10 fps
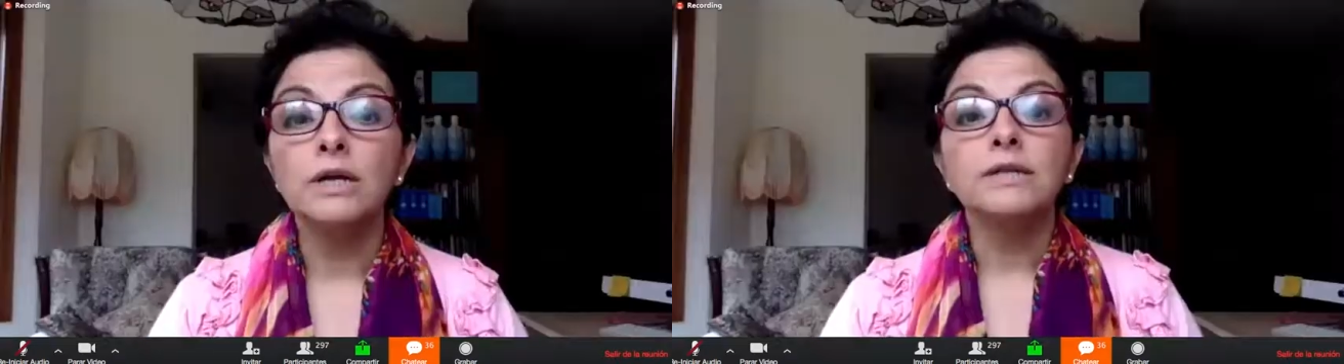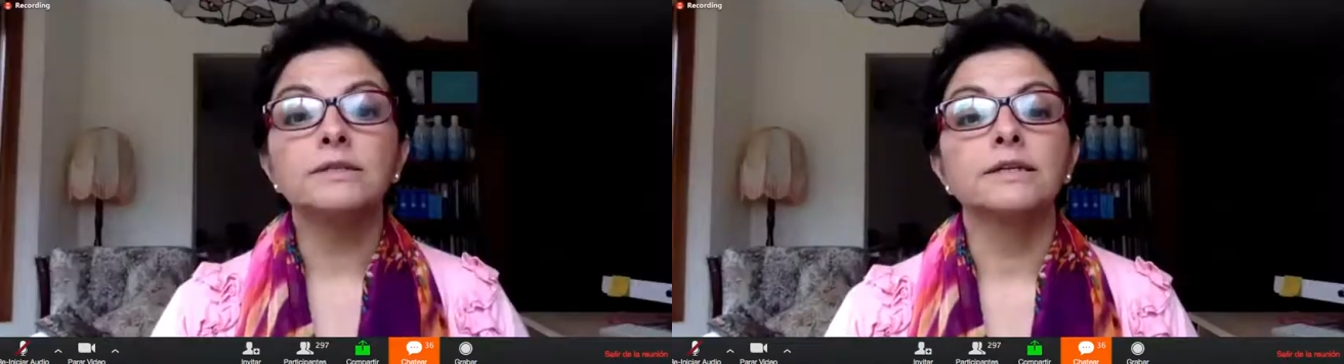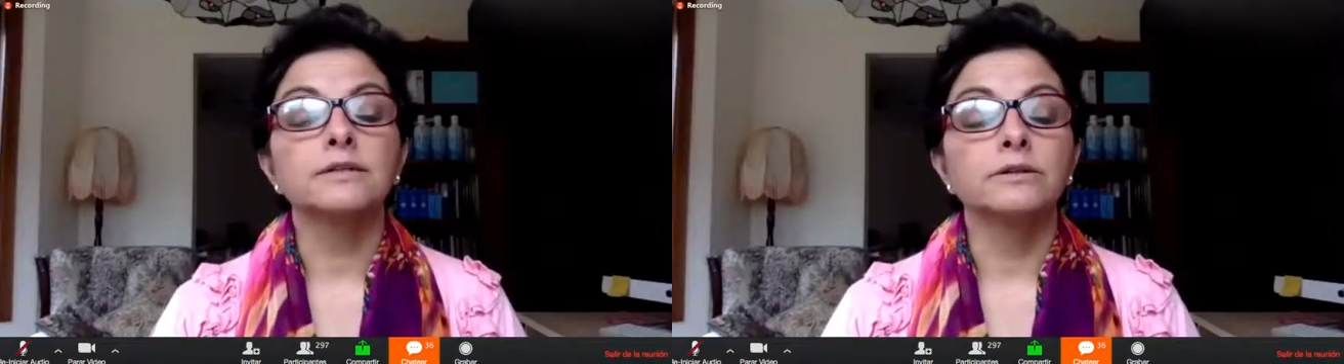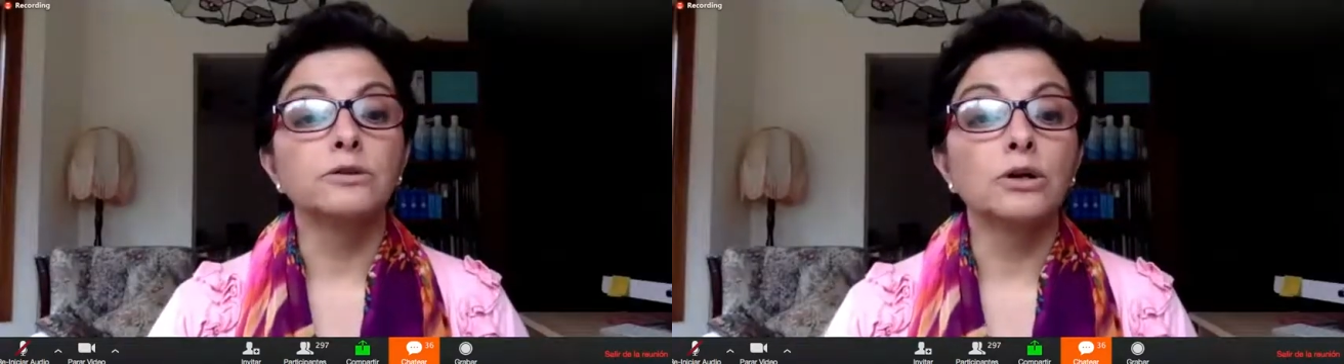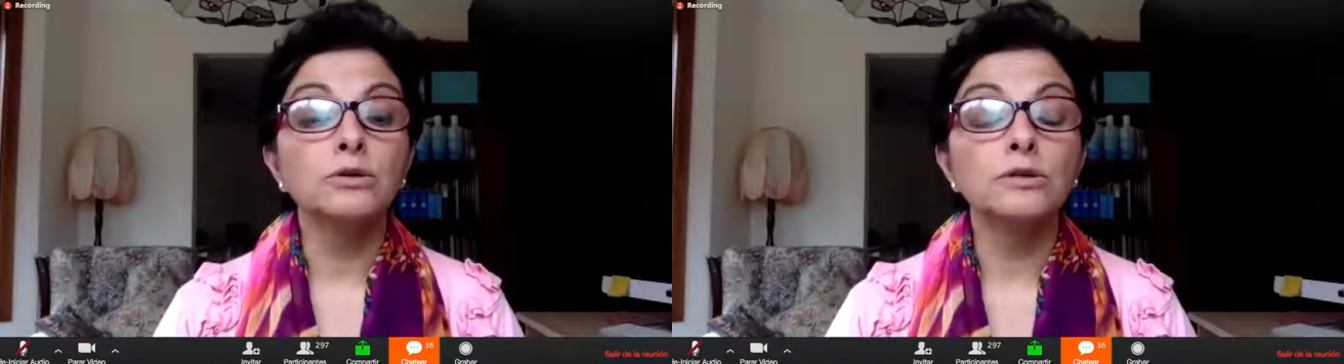just the
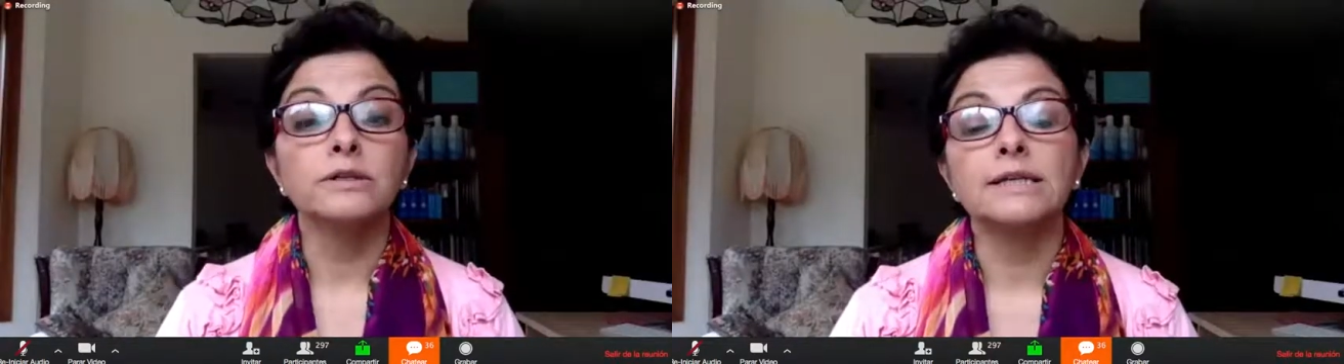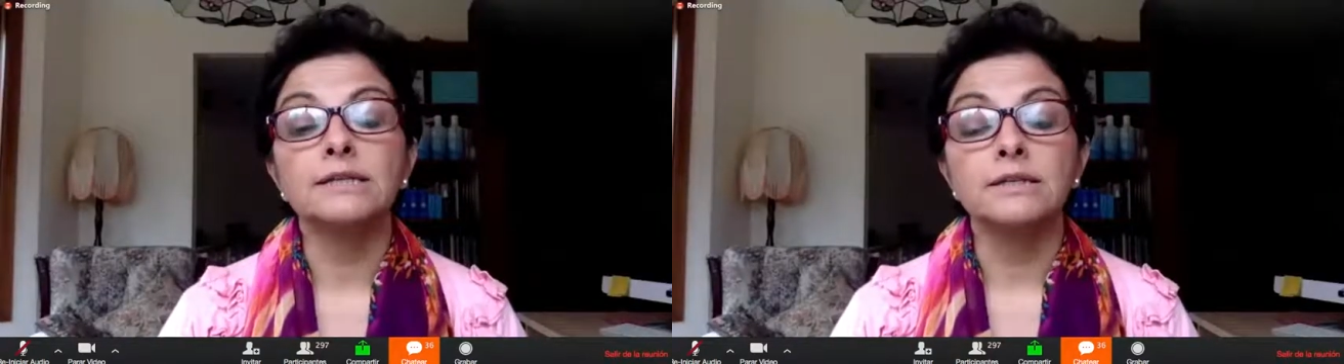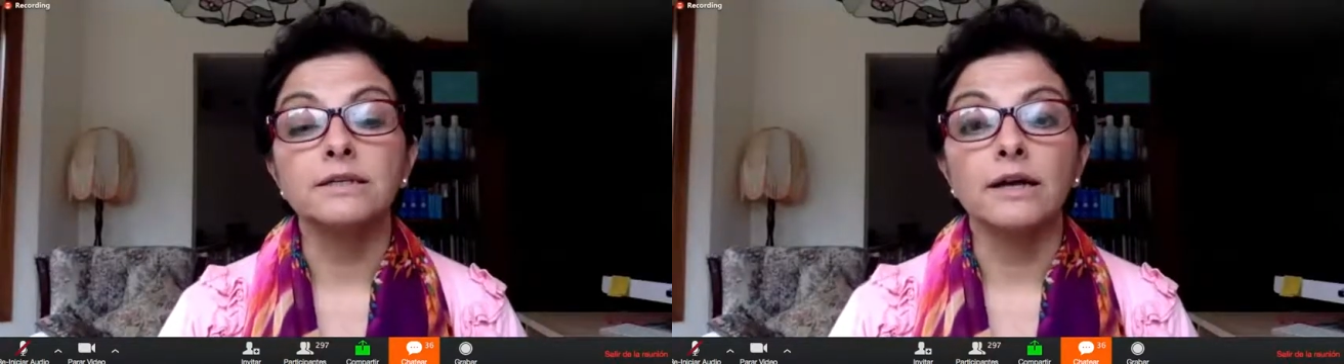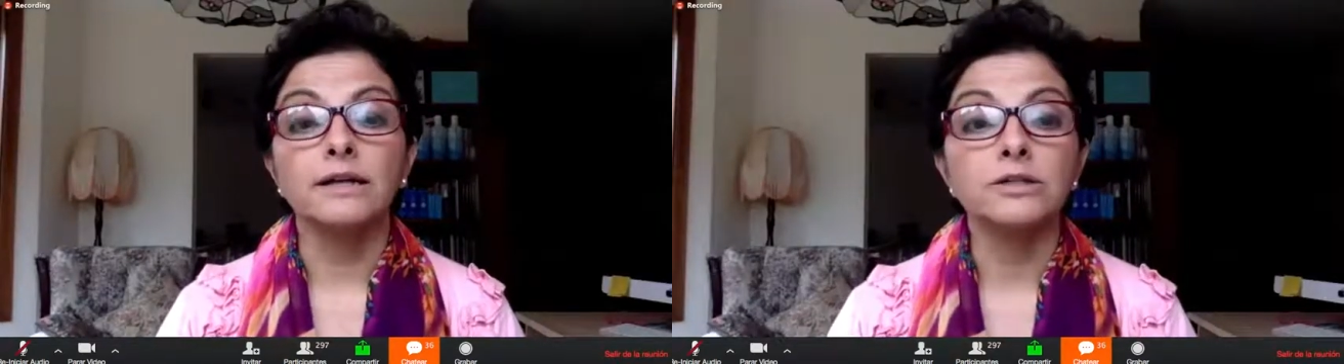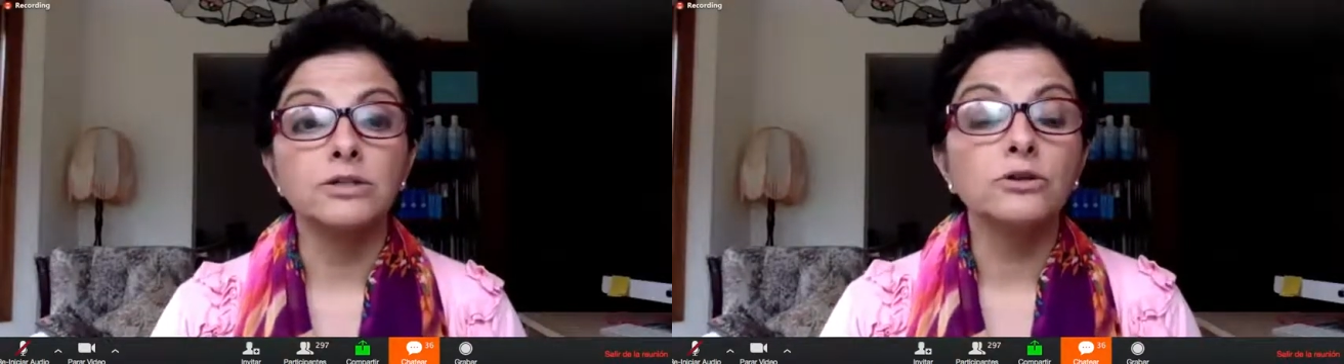note that ASEA
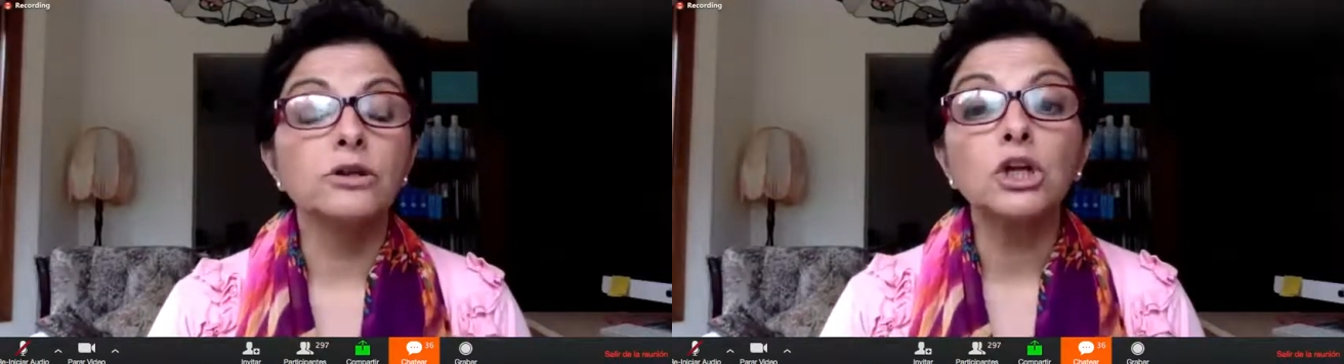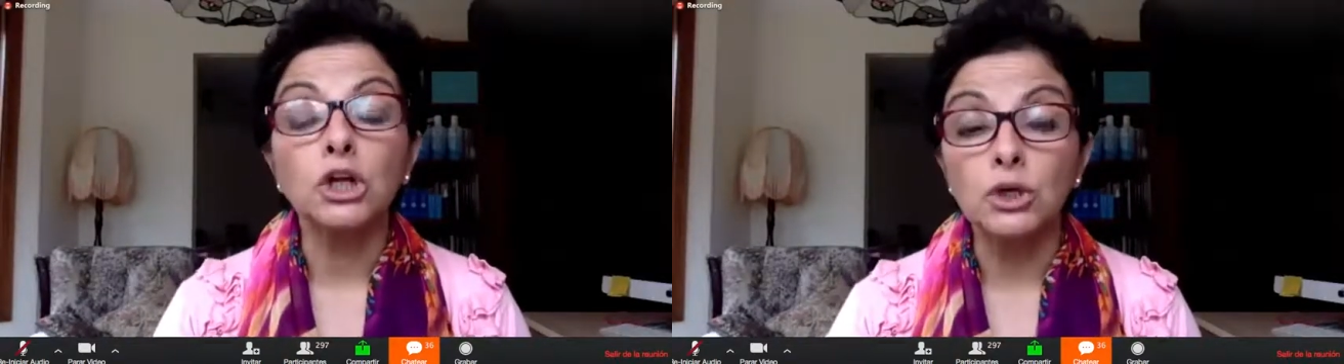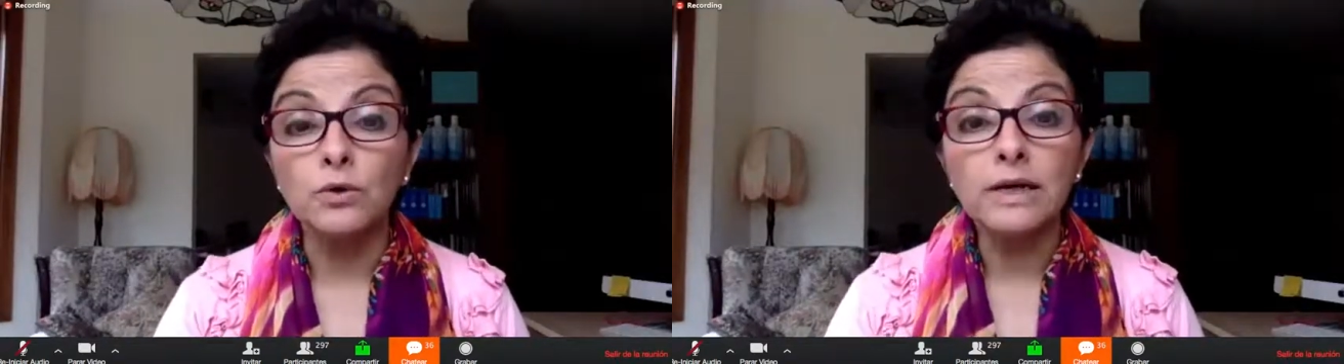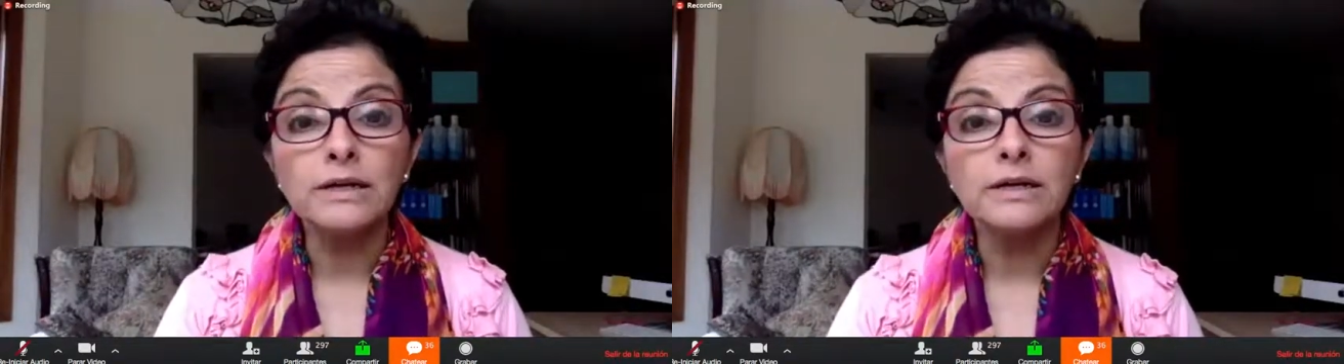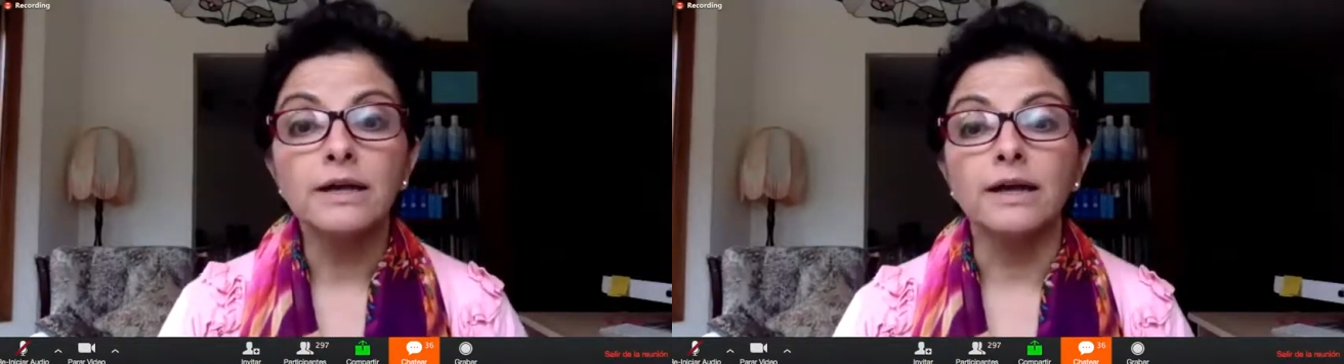is not a cure
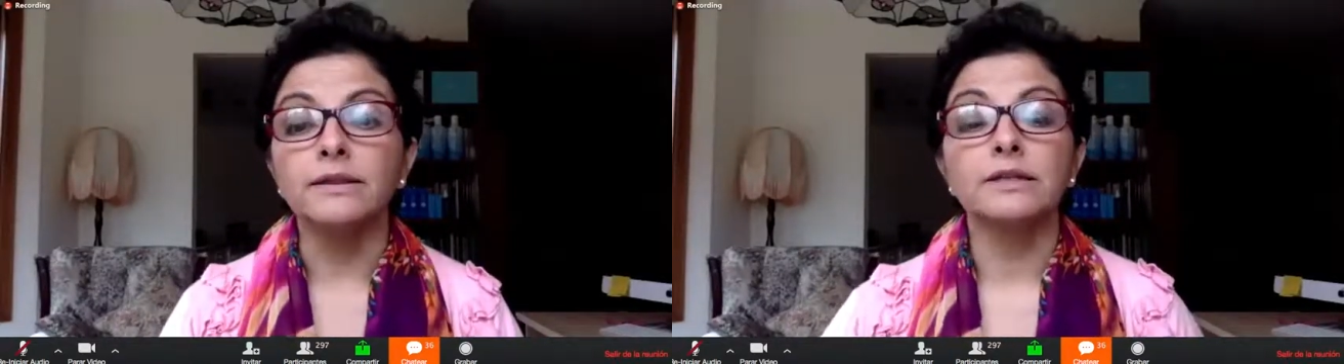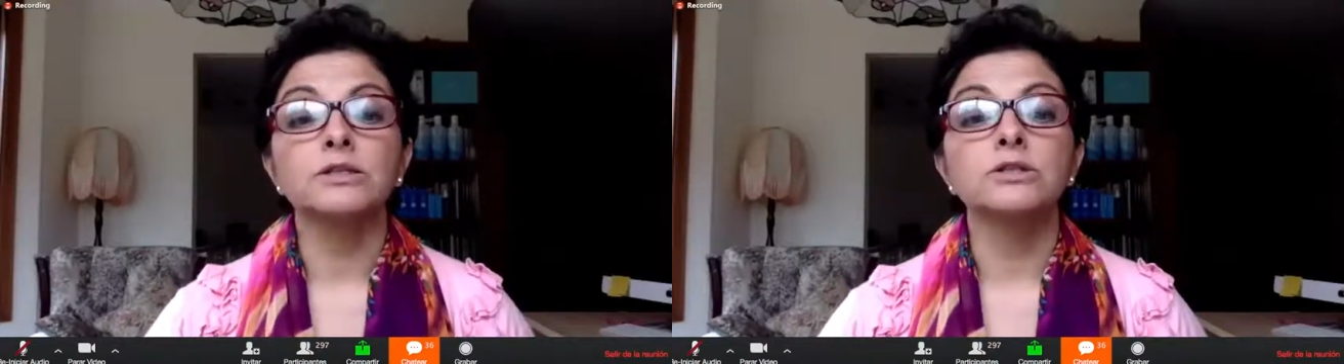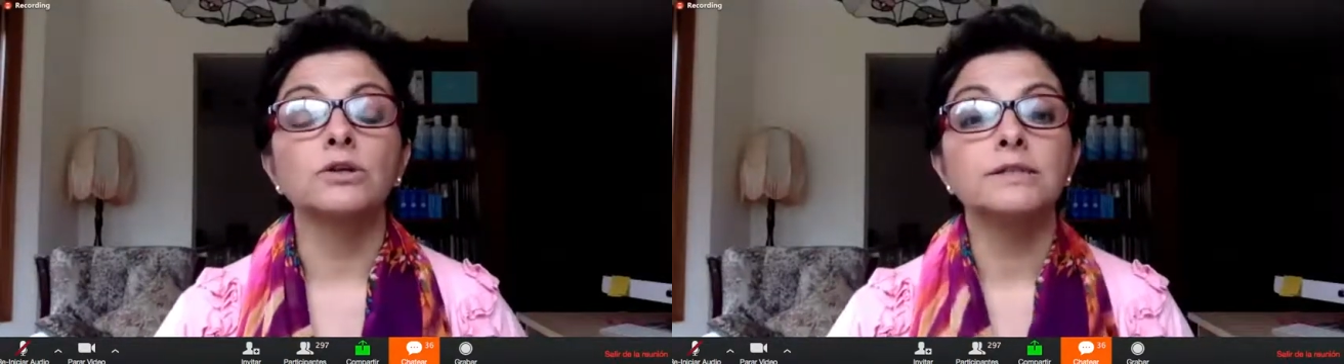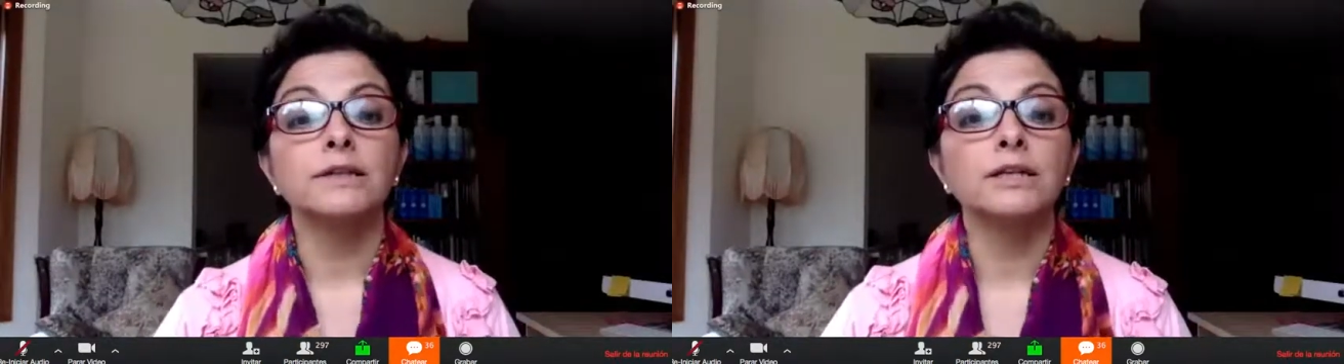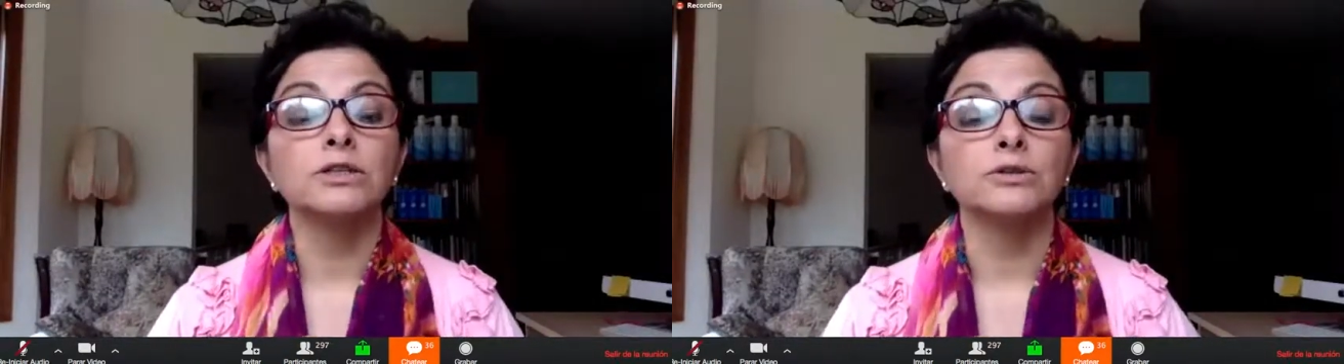and does not
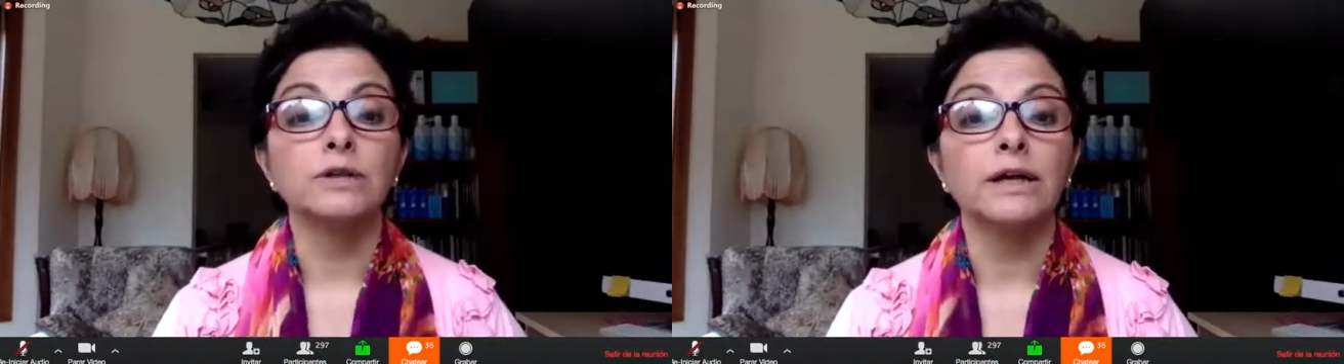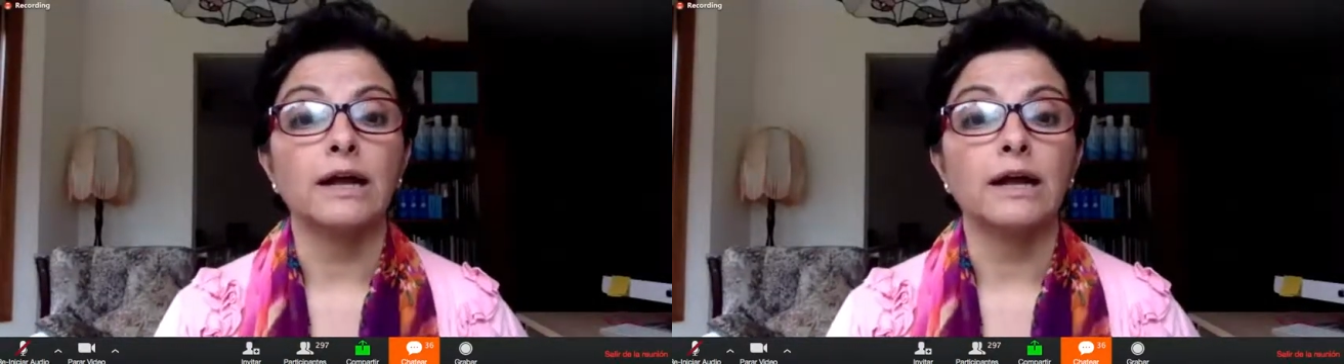say to